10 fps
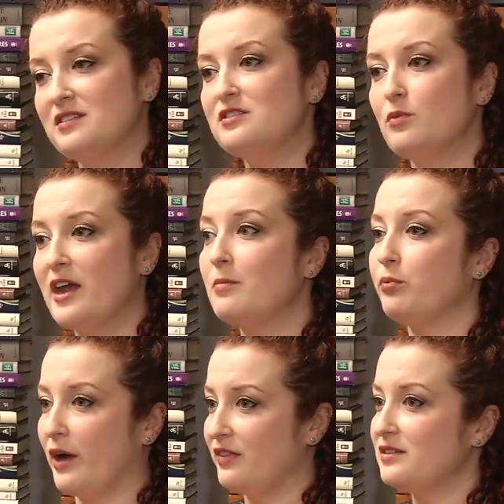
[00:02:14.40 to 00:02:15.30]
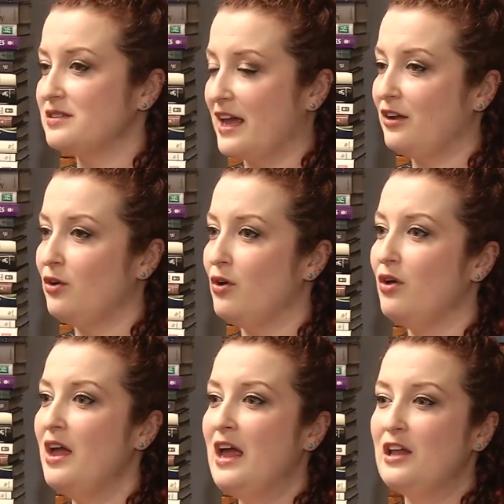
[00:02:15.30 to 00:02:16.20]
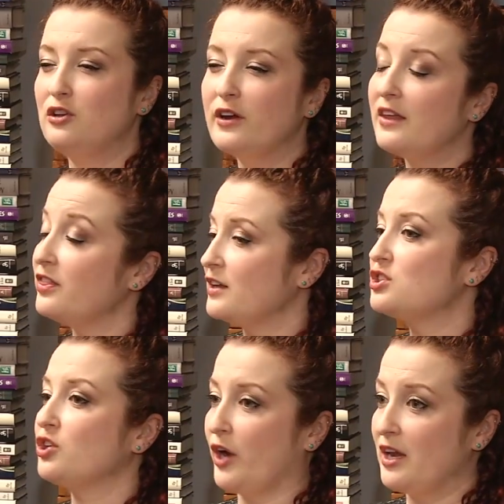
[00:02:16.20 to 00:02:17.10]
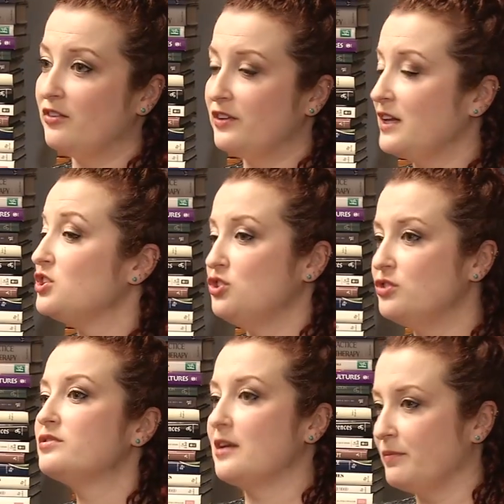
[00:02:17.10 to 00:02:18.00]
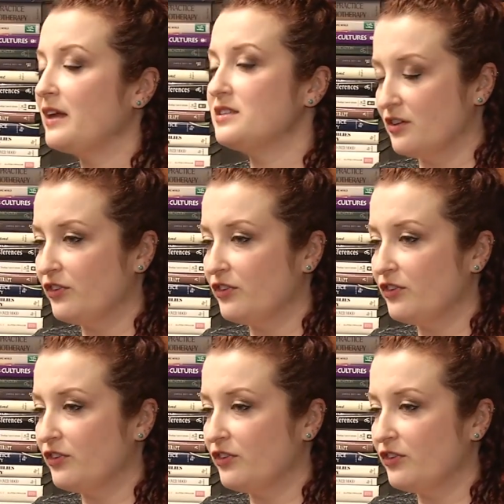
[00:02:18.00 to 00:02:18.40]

This is a way to break the cycle, look at things creatively, and to do something